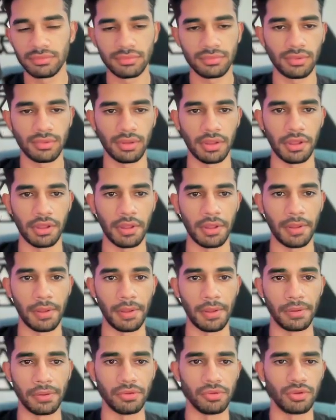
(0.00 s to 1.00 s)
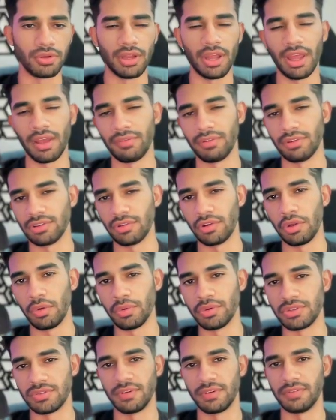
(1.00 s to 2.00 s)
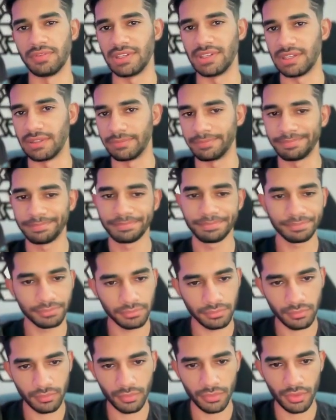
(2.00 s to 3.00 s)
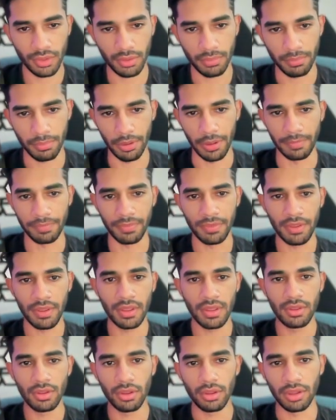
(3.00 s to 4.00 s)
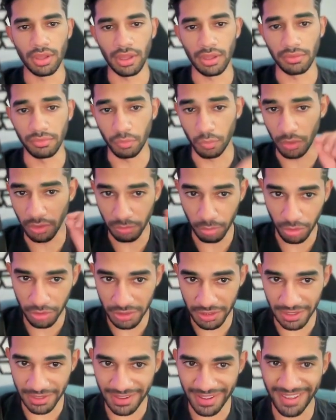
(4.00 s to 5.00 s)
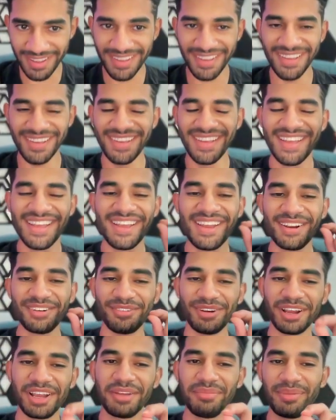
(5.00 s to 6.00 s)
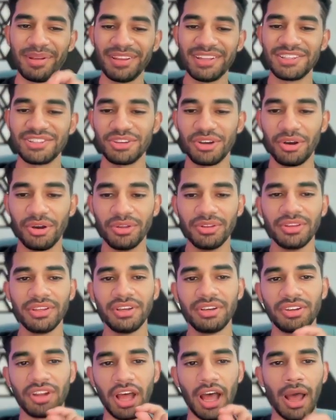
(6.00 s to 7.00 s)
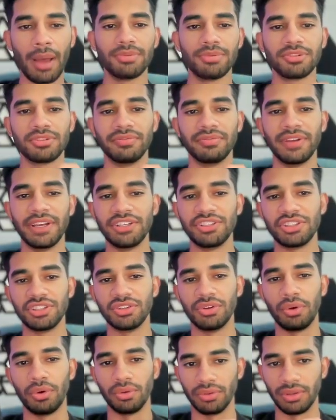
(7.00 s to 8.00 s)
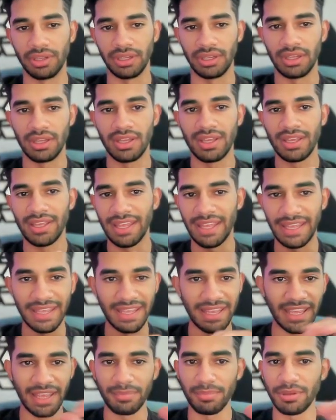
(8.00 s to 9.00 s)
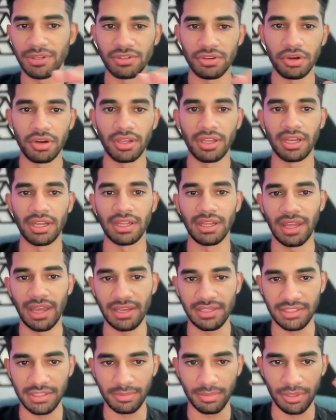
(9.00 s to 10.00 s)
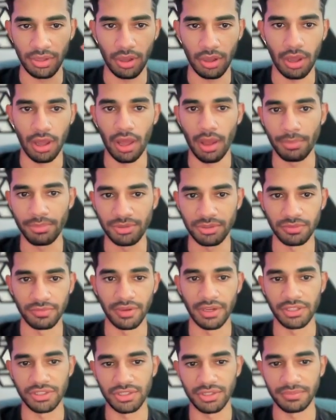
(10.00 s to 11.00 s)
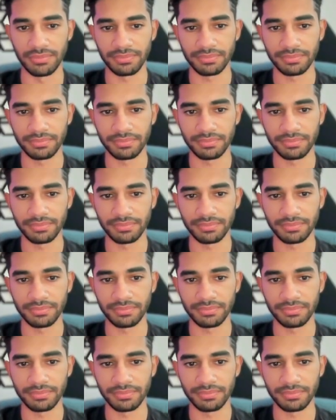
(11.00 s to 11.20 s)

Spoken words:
You can have as low as 15. But one more thing, recommend it's only on observation only. It can't be targeting, has to be observation.